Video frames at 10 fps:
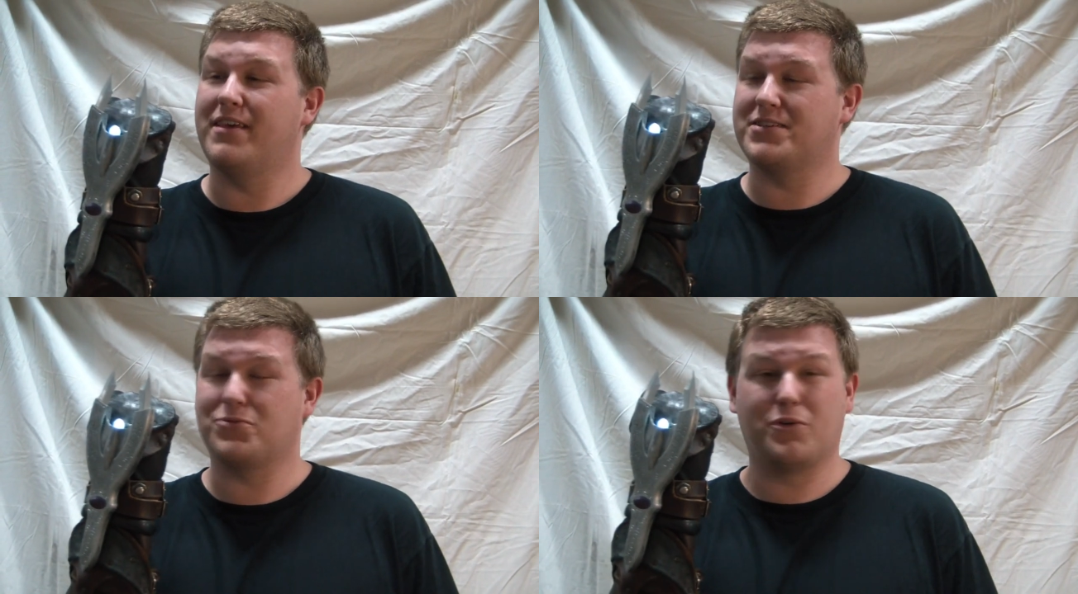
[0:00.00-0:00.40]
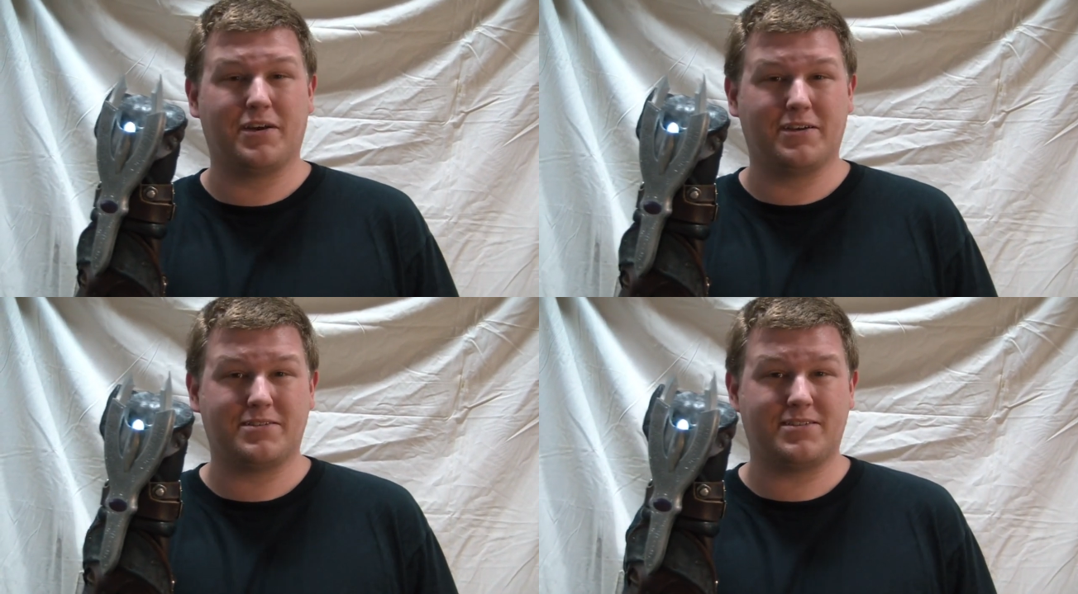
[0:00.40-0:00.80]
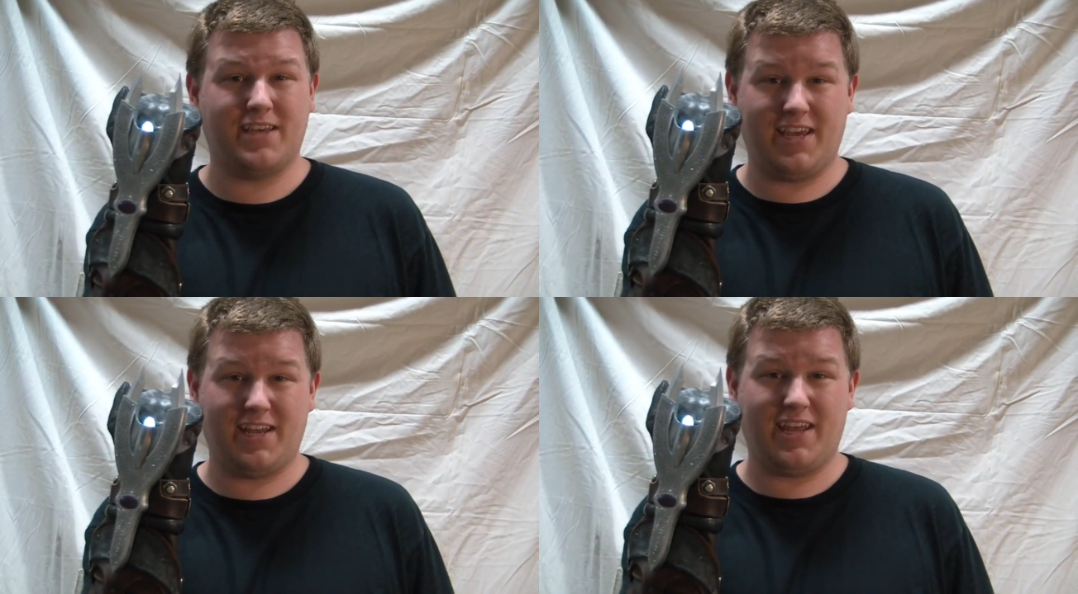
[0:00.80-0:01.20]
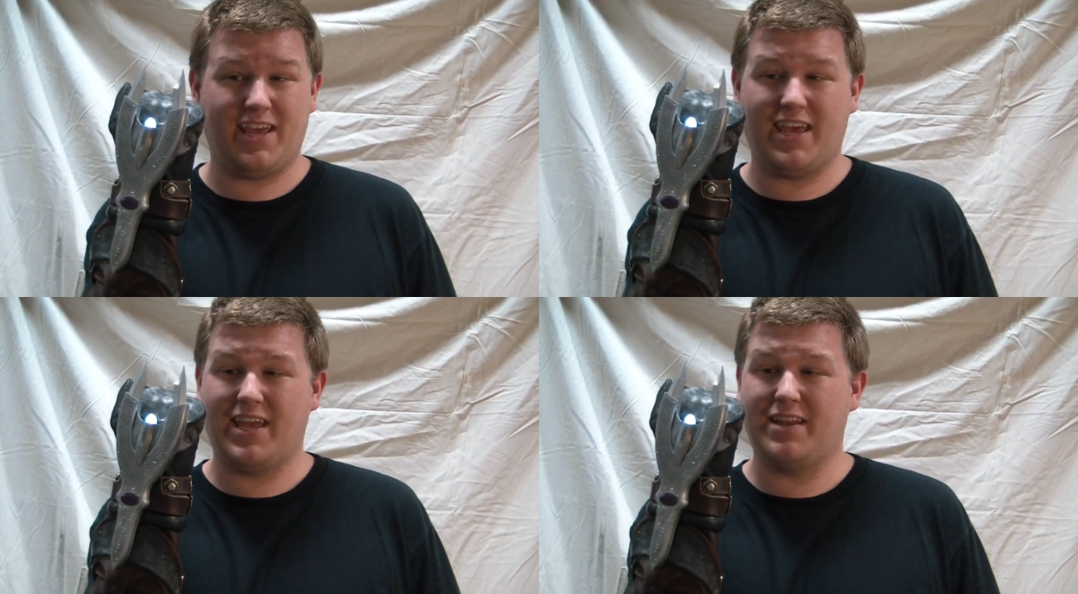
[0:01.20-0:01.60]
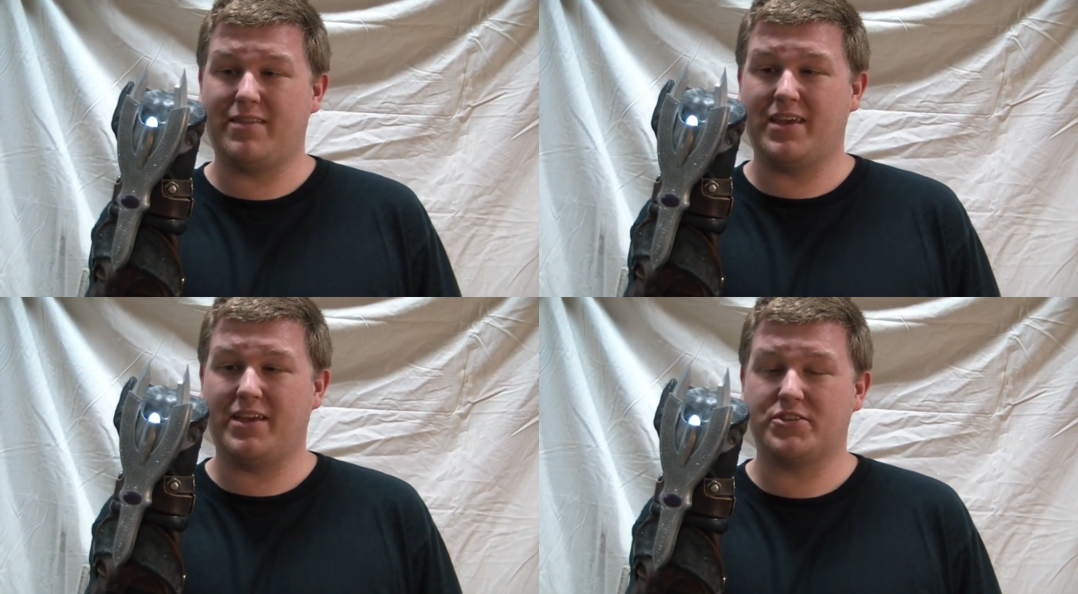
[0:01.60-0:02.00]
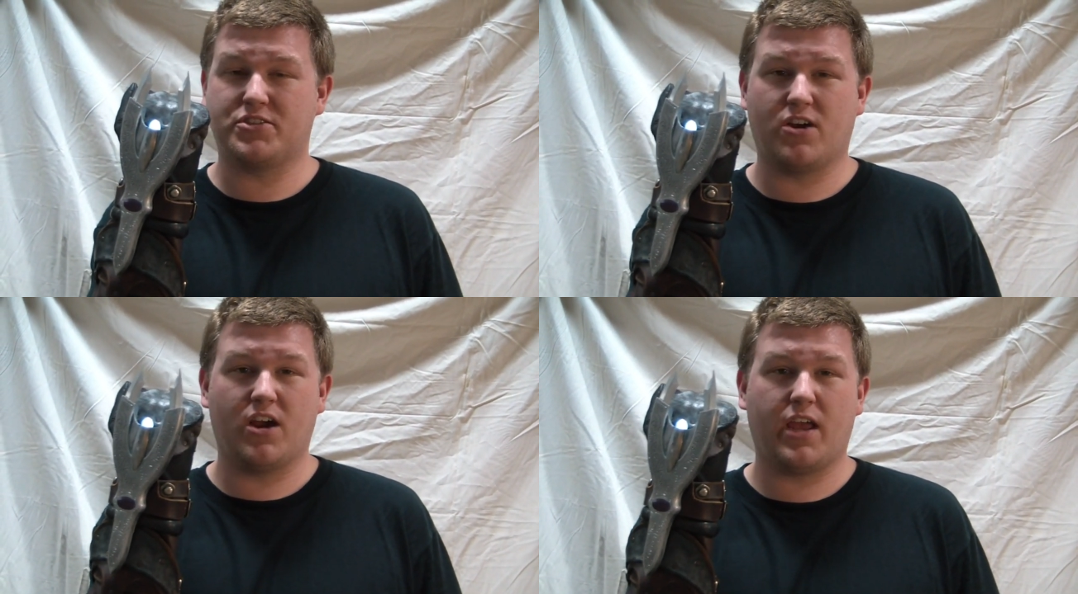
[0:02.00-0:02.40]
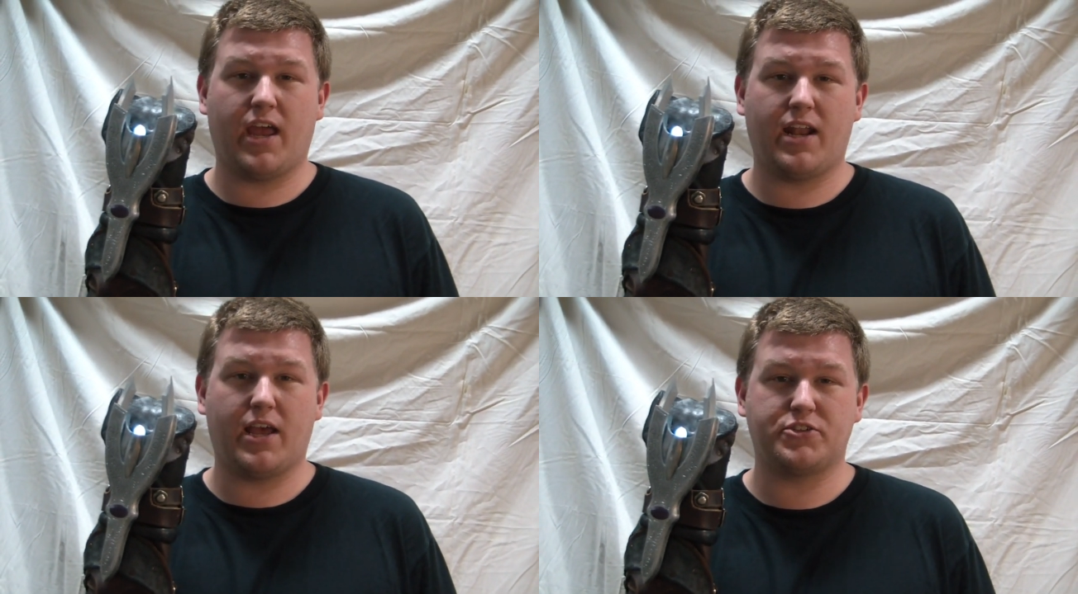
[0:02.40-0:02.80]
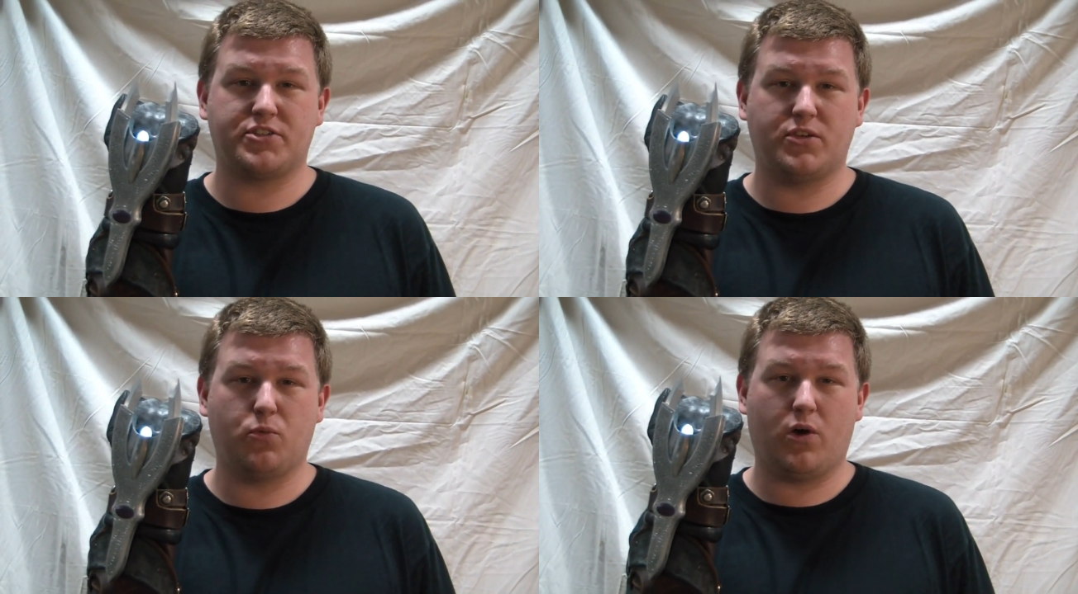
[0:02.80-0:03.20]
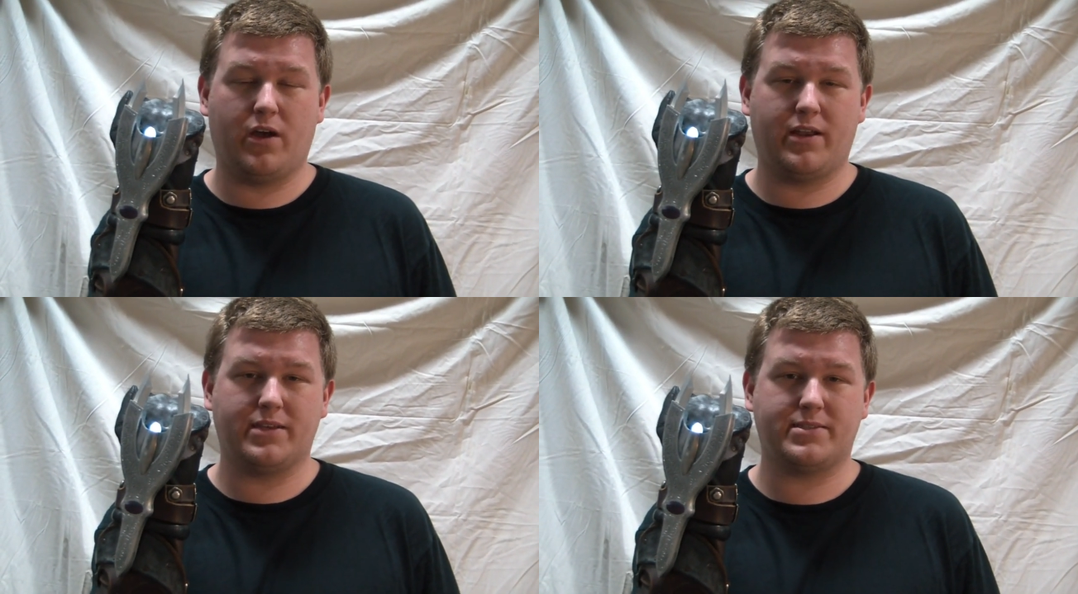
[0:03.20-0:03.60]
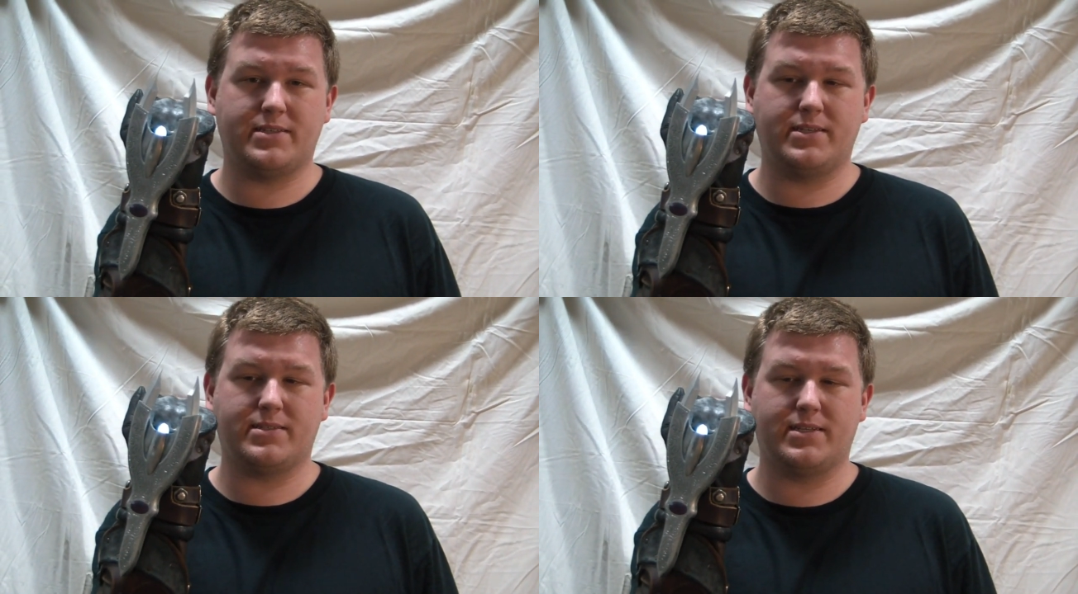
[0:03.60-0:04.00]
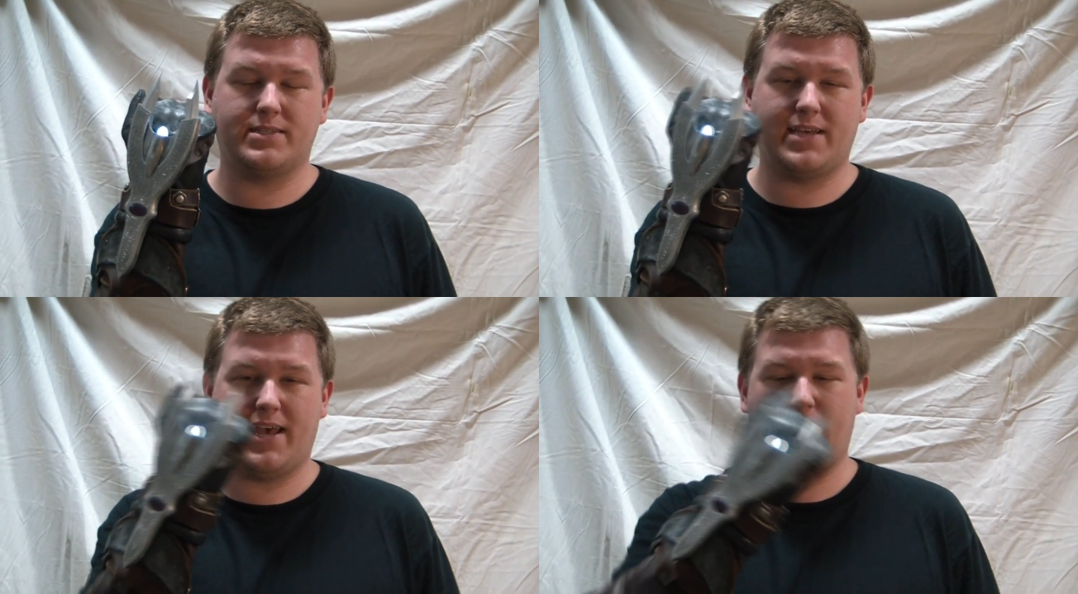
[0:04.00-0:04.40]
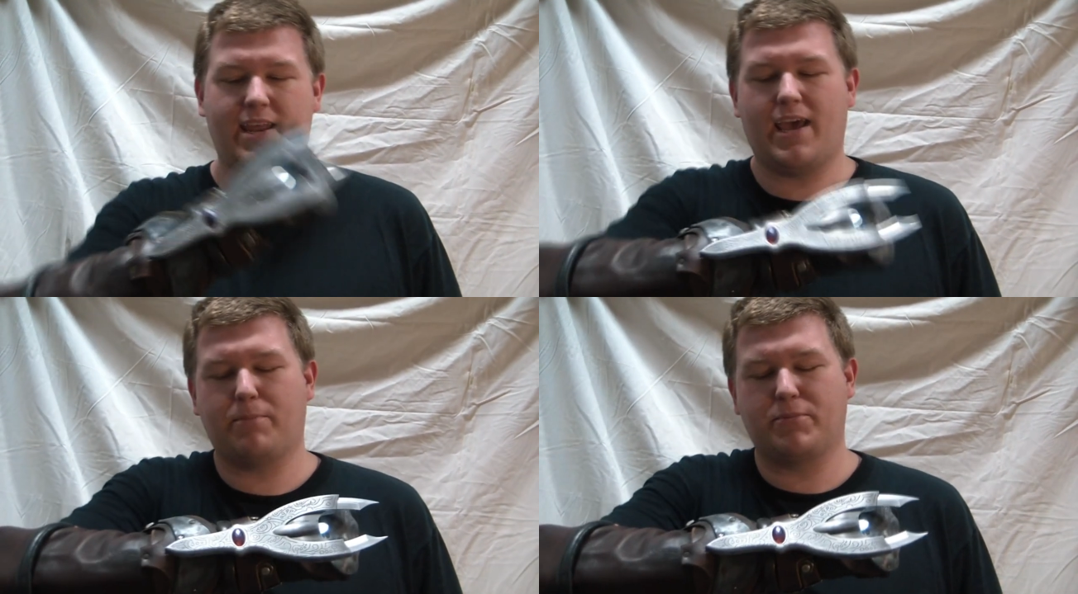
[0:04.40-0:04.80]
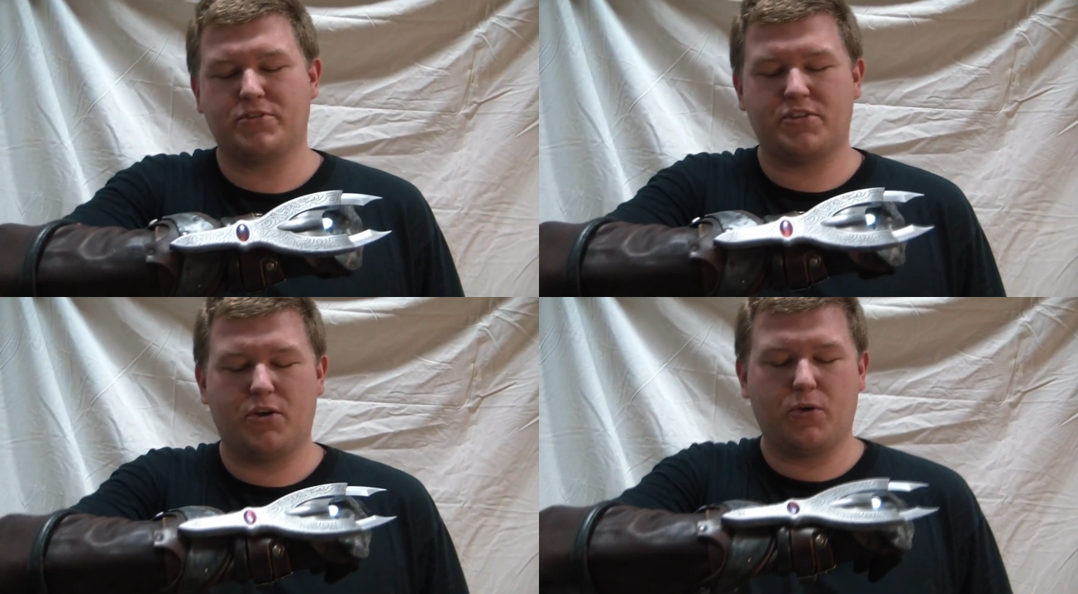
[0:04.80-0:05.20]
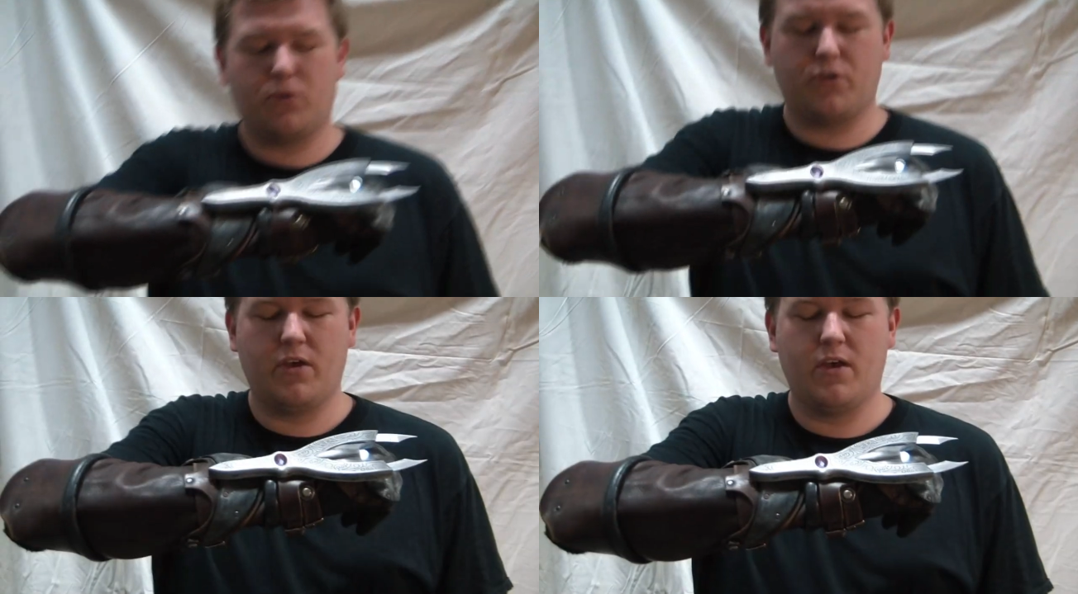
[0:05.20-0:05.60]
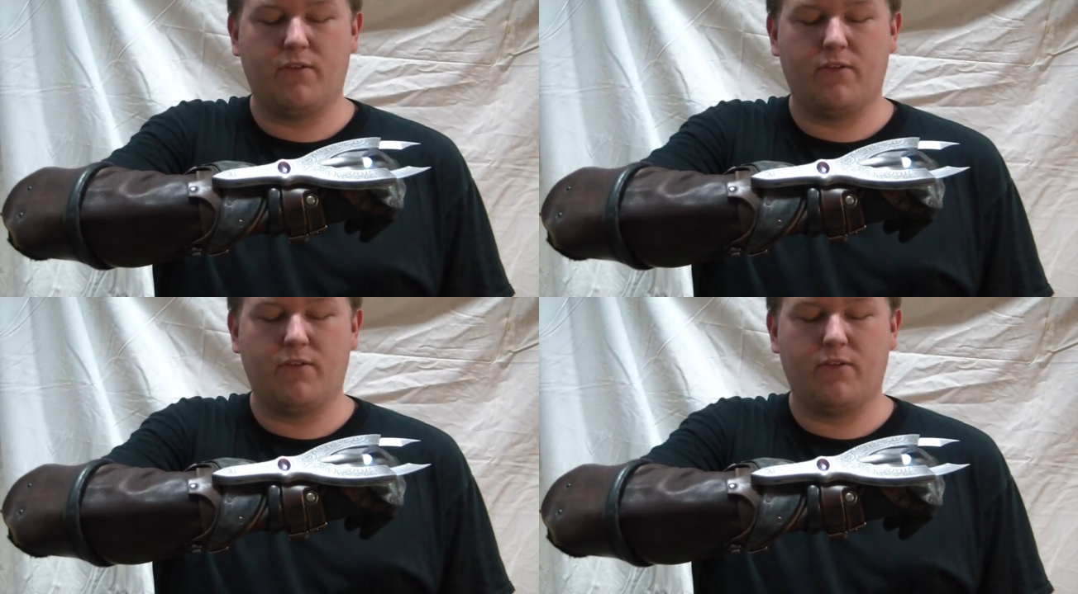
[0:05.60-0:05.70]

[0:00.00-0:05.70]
This was seen in the Stargate SG-1 Season 10 episode